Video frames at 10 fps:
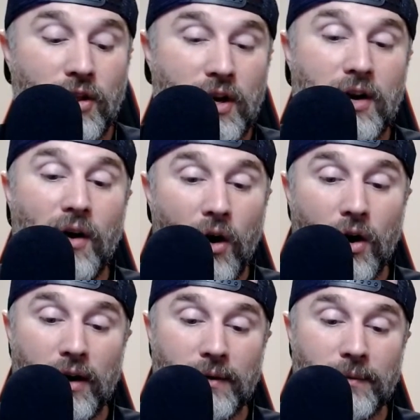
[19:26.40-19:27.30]
There
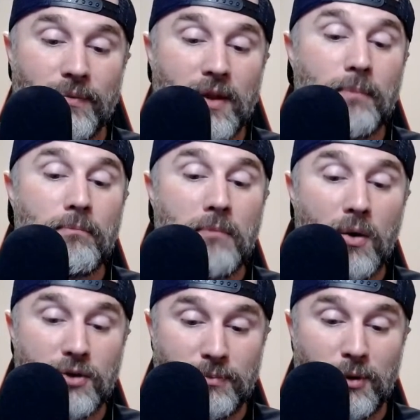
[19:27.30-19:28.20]
are
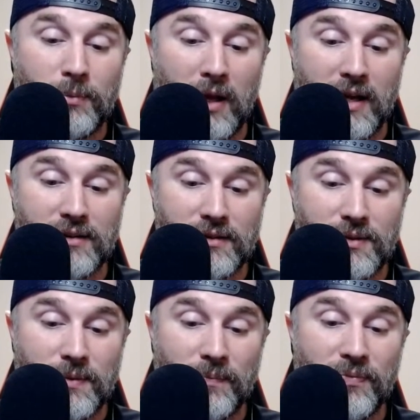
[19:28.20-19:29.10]
multiple
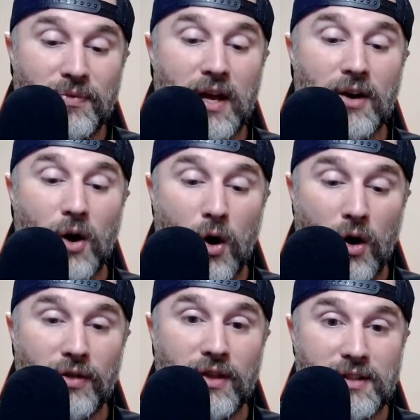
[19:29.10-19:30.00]
players that are
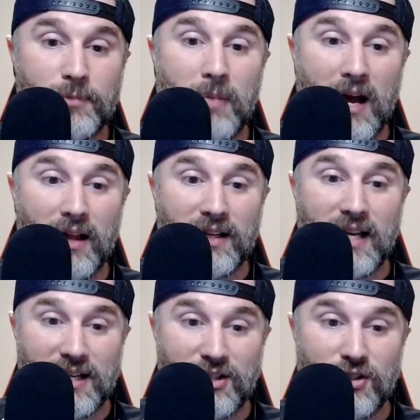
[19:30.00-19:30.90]
on this ballot
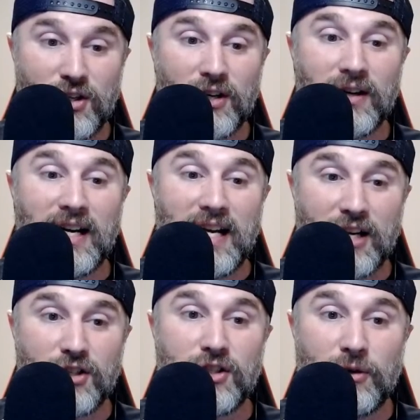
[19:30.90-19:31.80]
next year, and
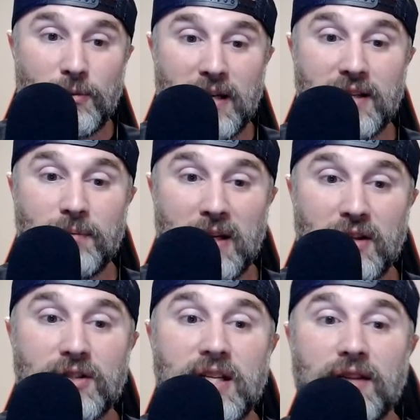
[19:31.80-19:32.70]
next year will be
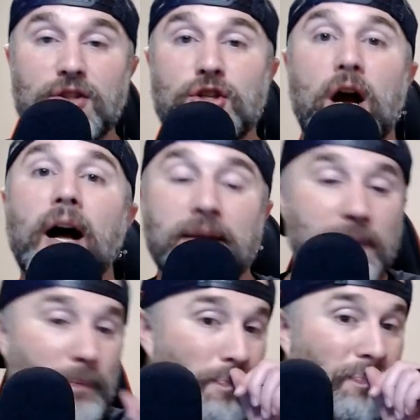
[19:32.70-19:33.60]
their 10th shot.